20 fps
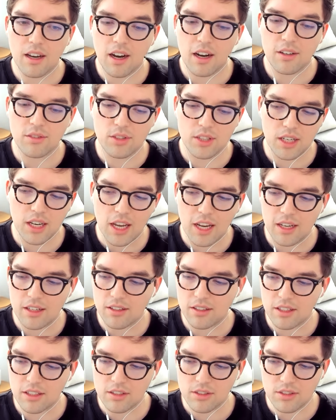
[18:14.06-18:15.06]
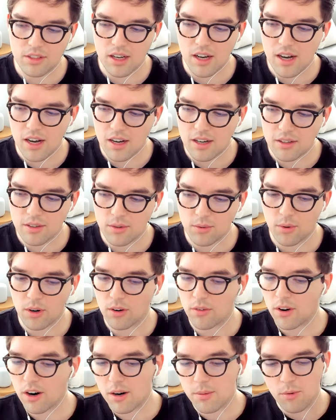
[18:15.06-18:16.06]
to date is one
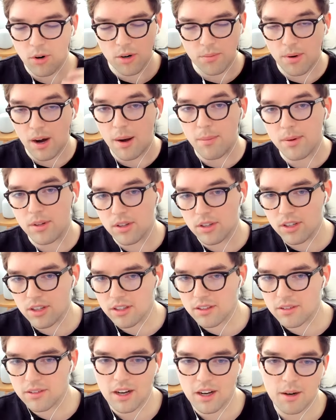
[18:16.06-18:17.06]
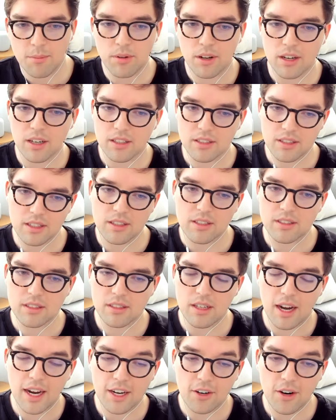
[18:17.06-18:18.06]
of our more popular plugins that
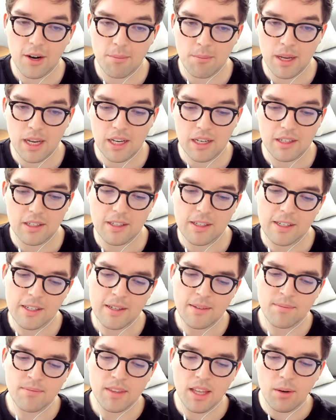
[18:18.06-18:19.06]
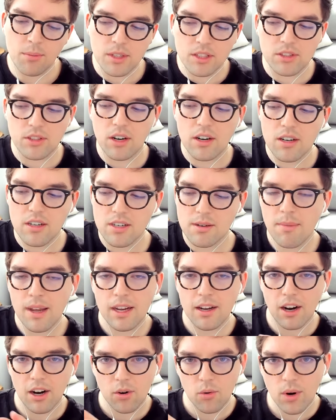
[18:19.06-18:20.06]
Diagram made. And we started to
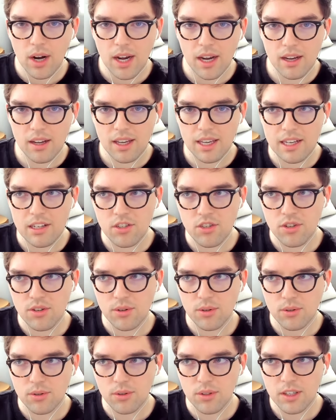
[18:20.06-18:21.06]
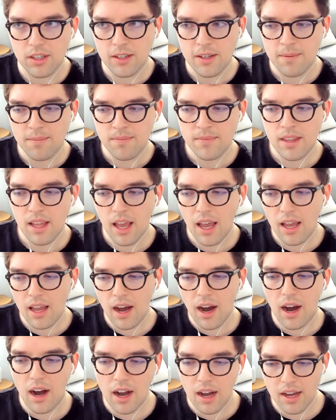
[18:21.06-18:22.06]
make our way into
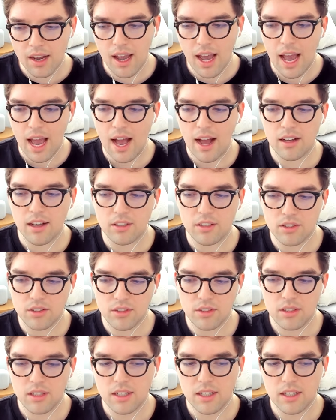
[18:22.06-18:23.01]
AI as